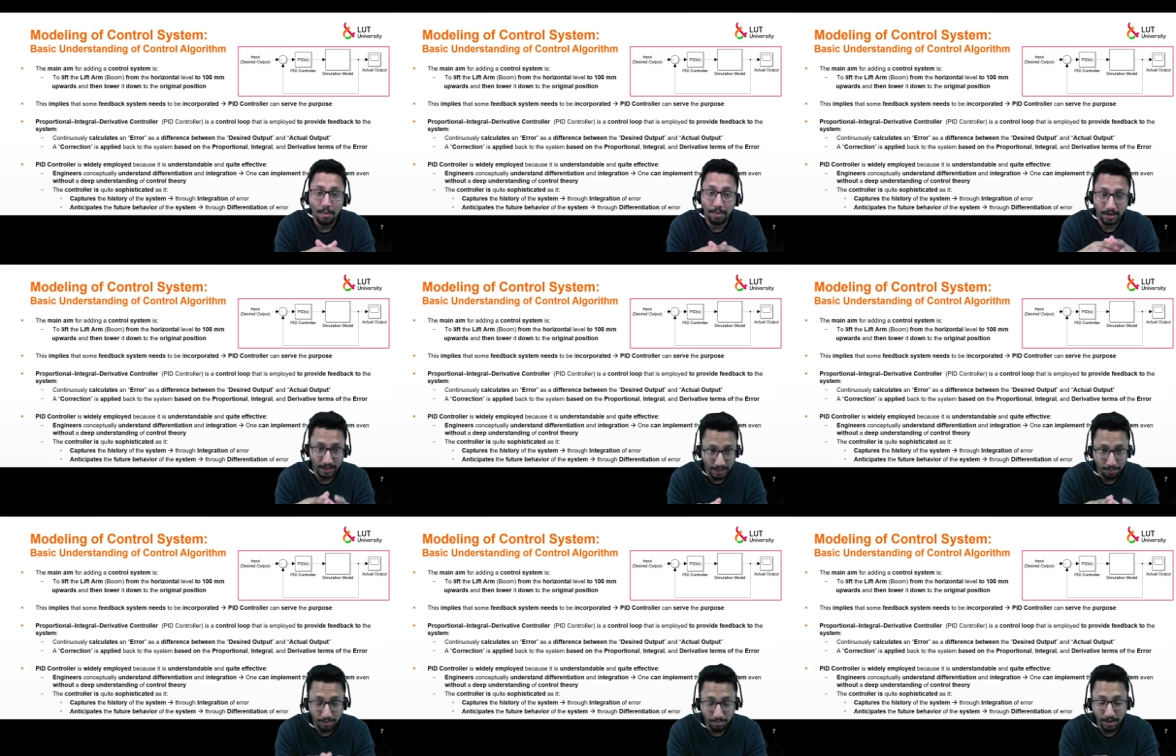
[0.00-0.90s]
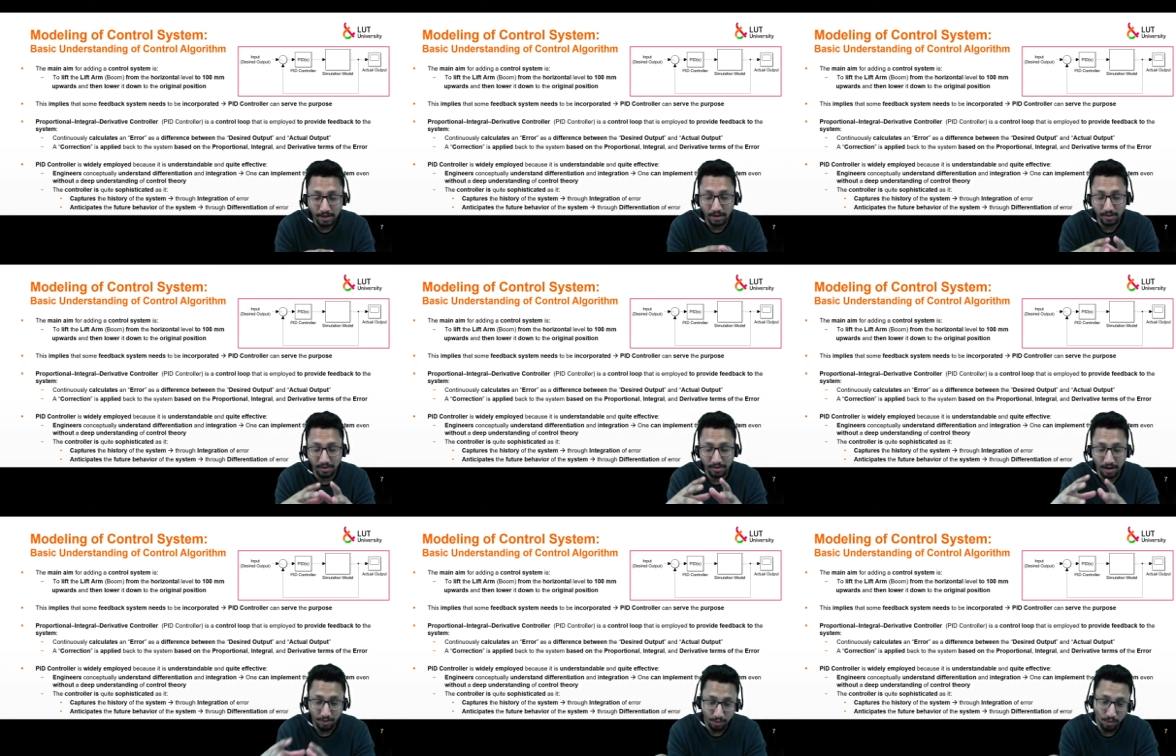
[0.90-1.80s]
But keep in mind, this
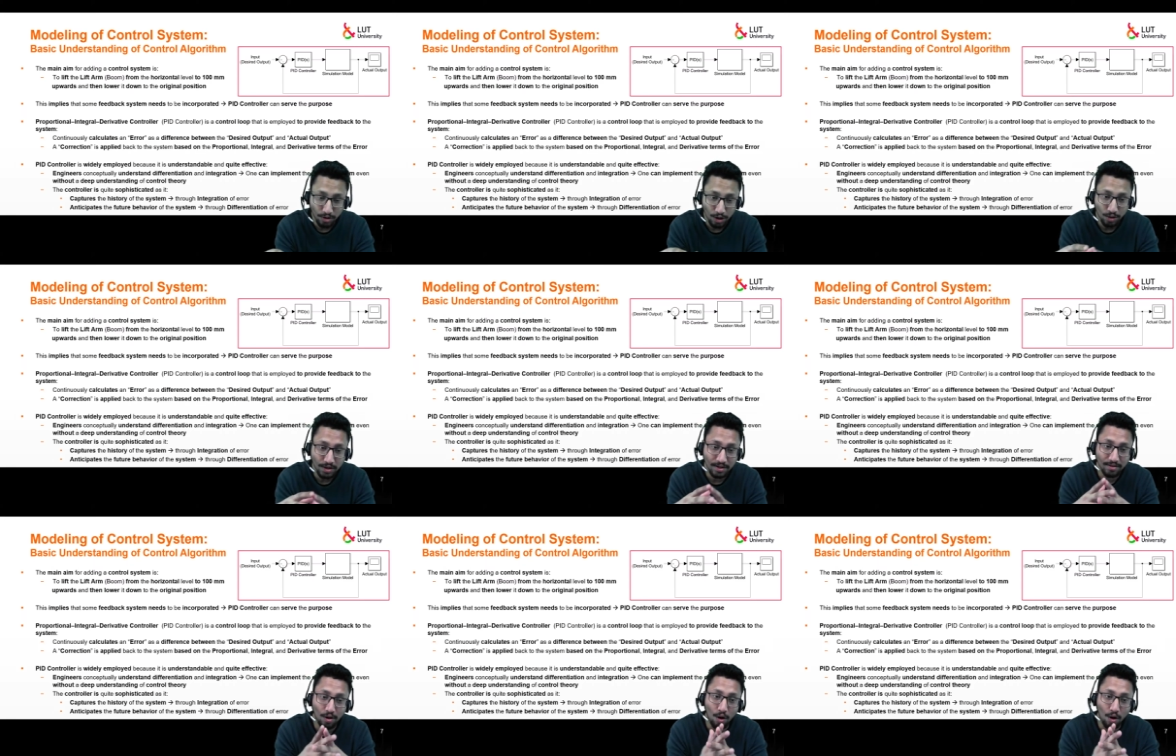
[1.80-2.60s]
control theory is